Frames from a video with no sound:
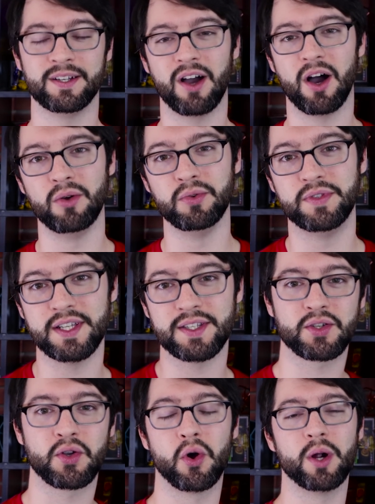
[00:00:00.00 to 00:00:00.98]
Oh,
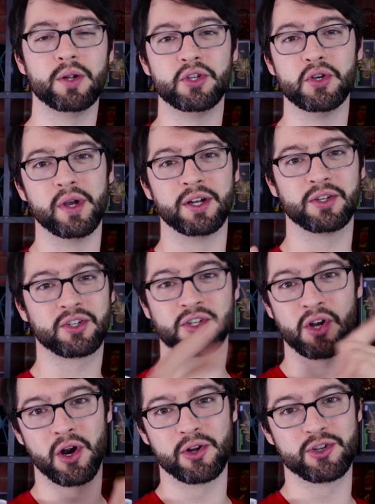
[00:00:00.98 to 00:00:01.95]
Discord, you
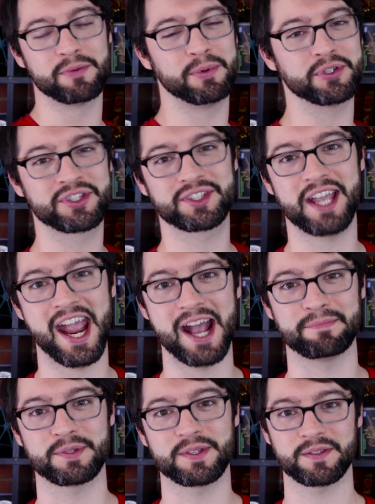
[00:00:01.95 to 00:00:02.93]
incorrigible
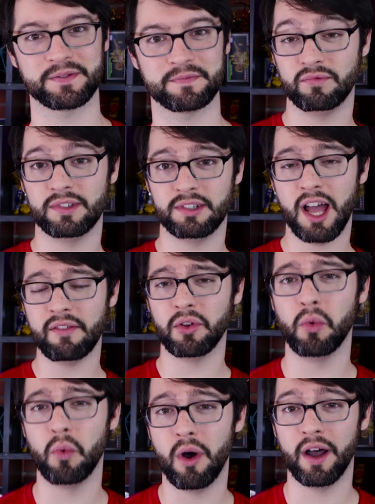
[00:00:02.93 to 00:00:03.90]
scamps.
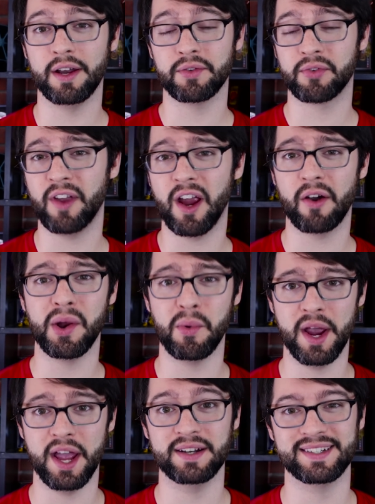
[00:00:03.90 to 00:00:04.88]
Level 1, Fairy
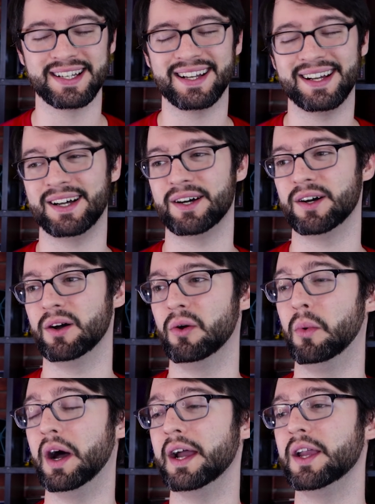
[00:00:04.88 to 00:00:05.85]
Wind.
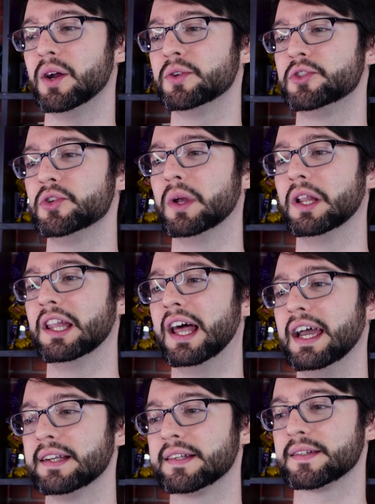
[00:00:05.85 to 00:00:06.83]
Oh, why aren't you a
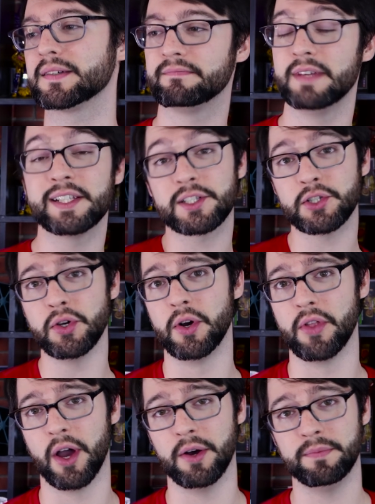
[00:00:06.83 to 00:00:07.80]
light? It's a tuner,
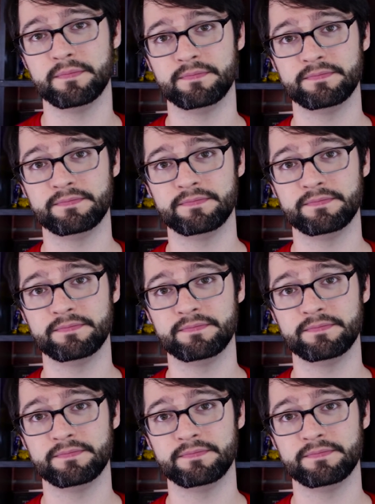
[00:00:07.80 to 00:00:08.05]
though.